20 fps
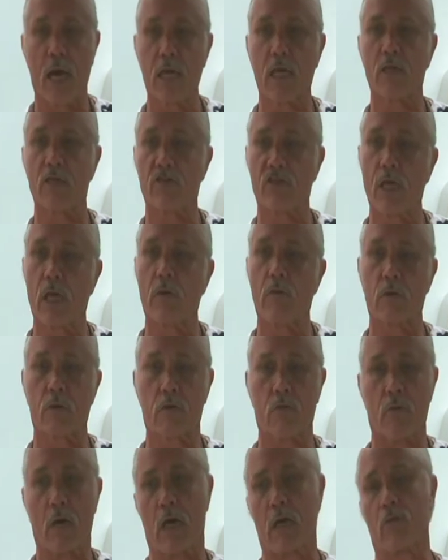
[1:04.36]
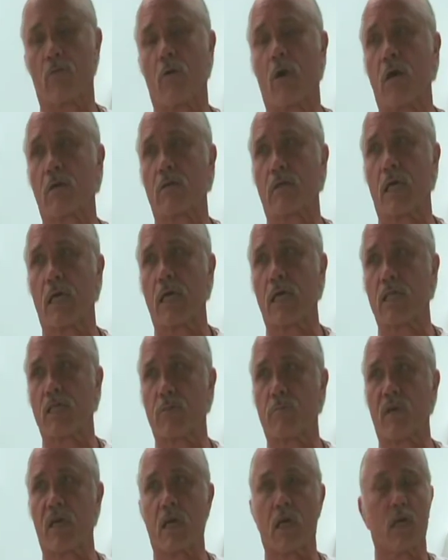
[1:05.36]
I can say what the right or wrong thing
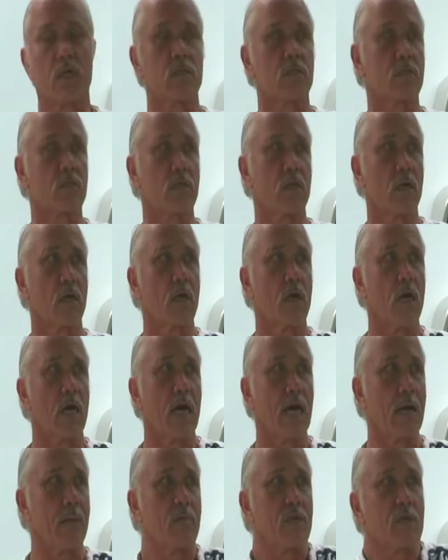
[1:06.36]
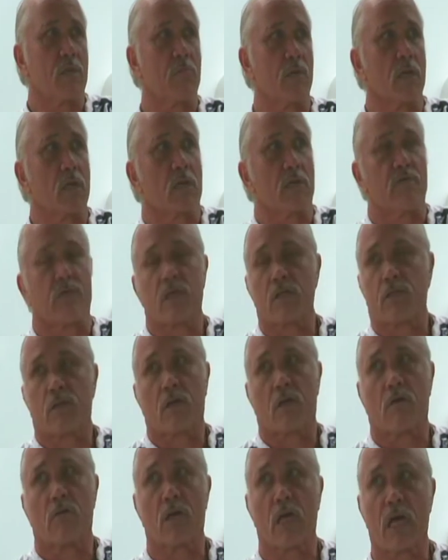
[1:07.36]
is because I'm in the middle of it,
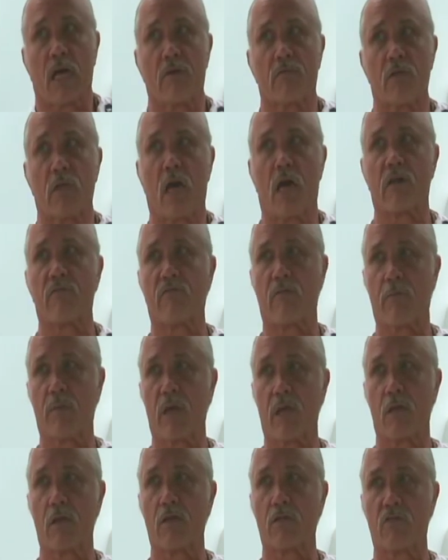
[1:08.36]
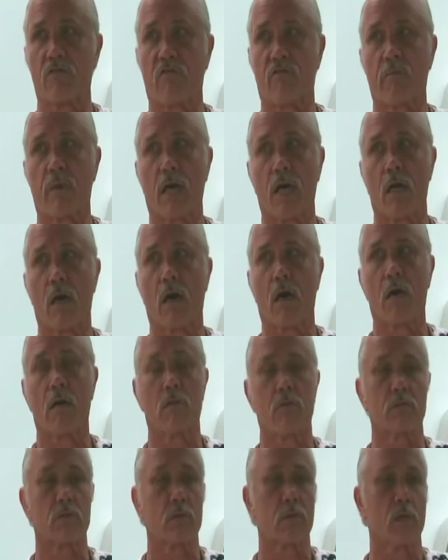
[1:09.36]
you know, and I have a lot of opinions of my
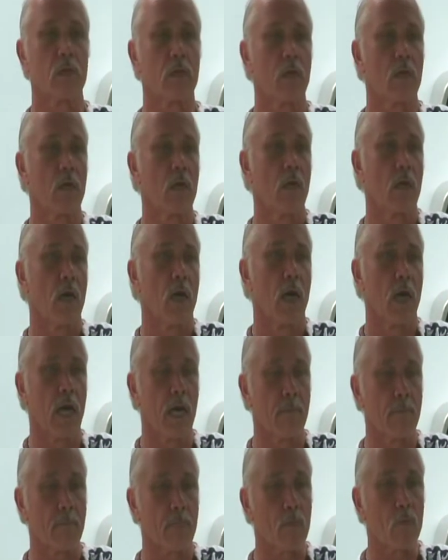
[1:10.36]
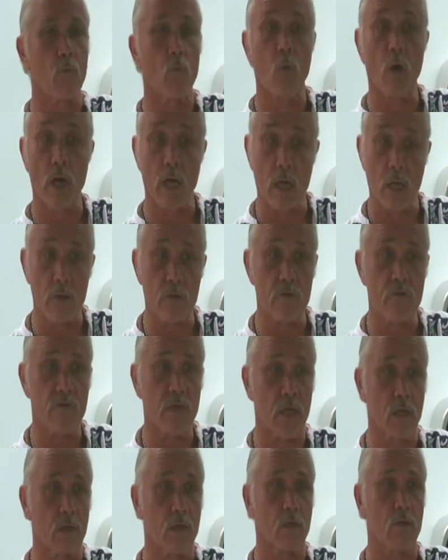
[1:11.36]
own. Um, one other
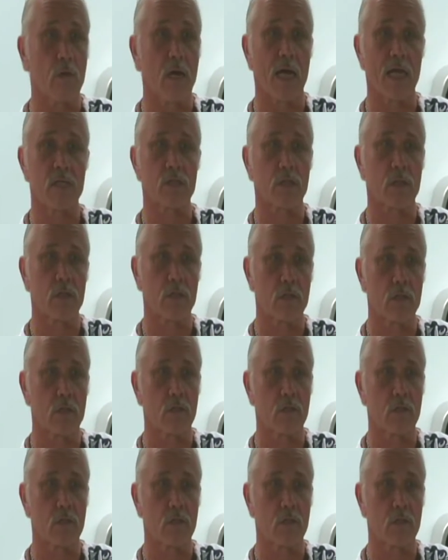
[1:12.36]
thing that you guys can